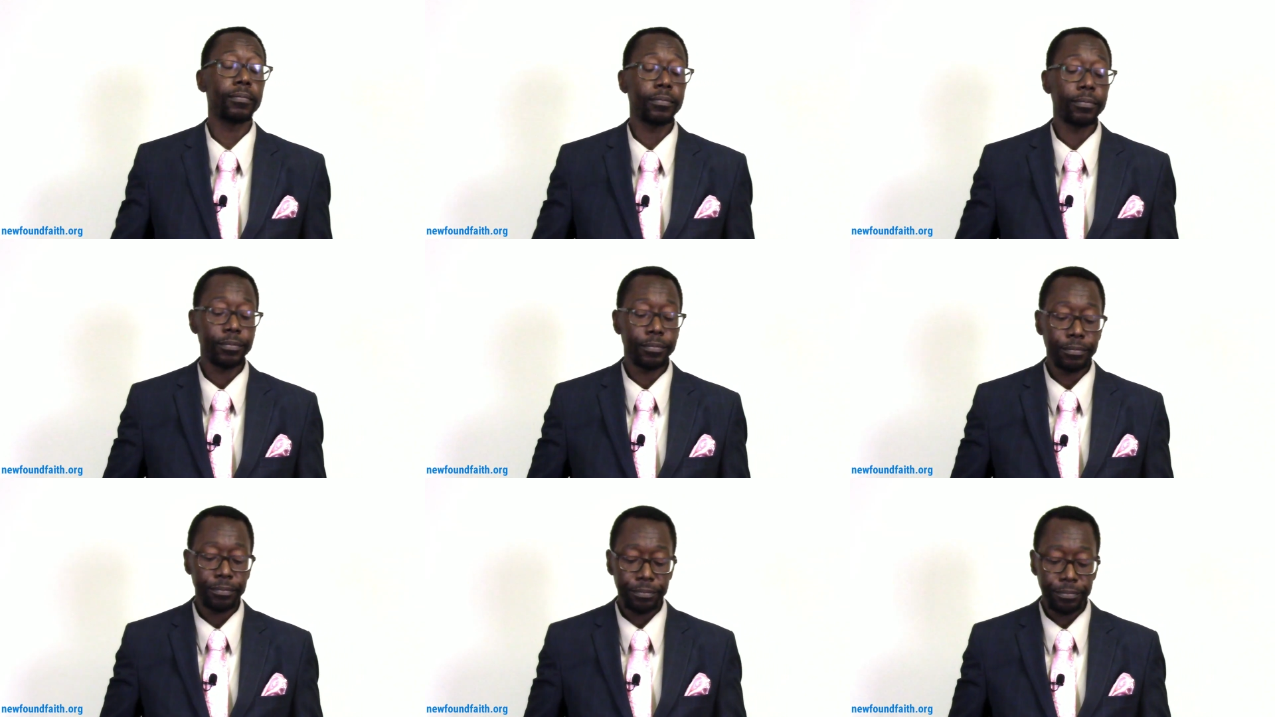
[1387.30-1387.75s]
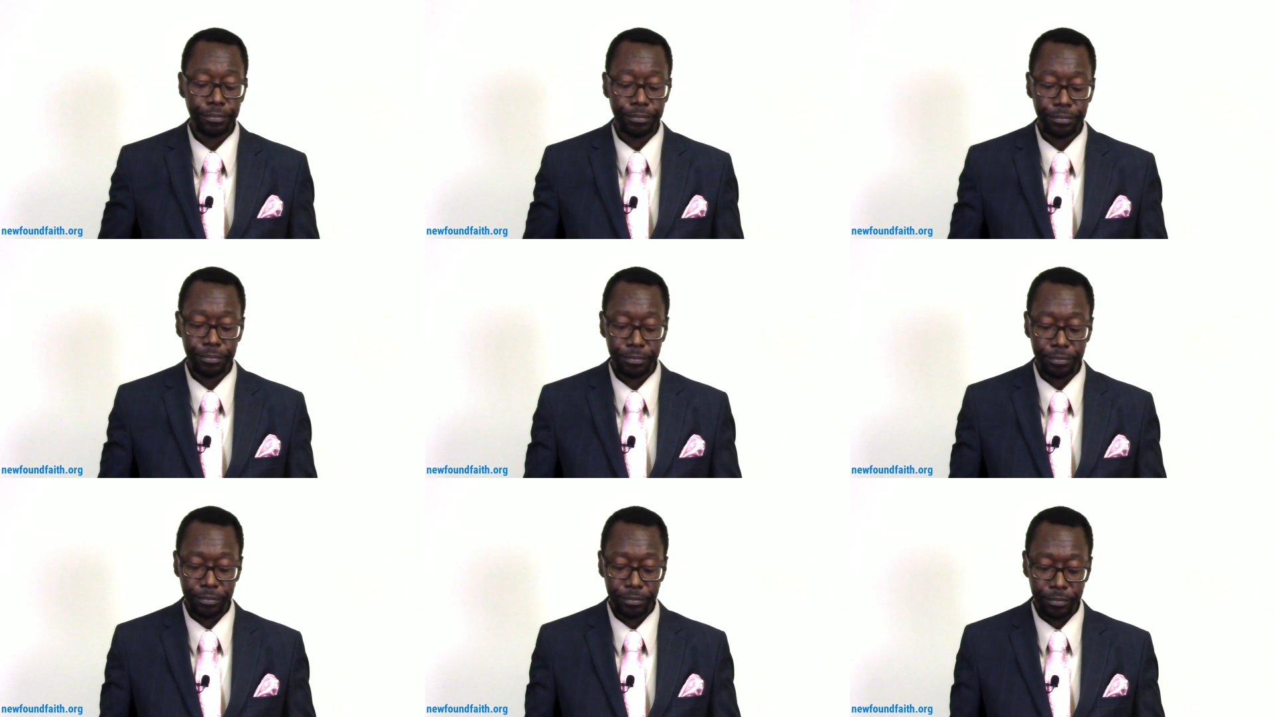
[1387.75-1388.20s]

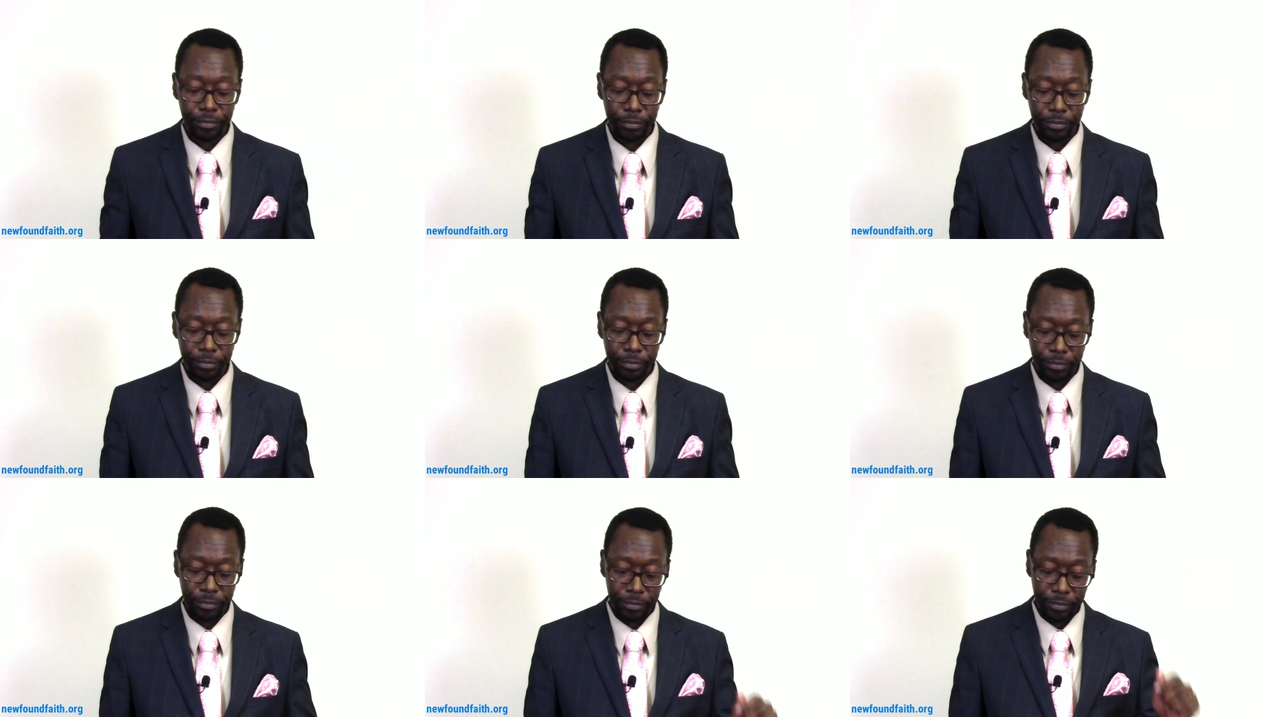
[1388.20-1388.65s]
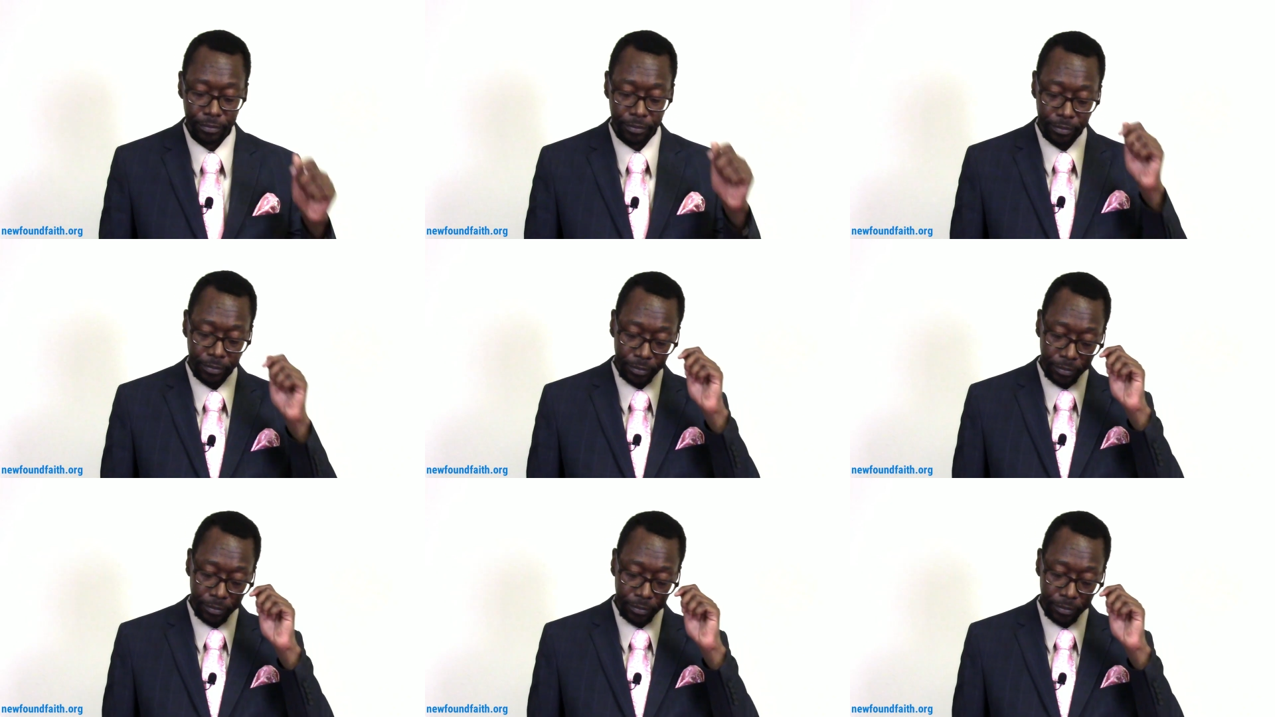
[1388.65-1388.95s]
Nothing is said.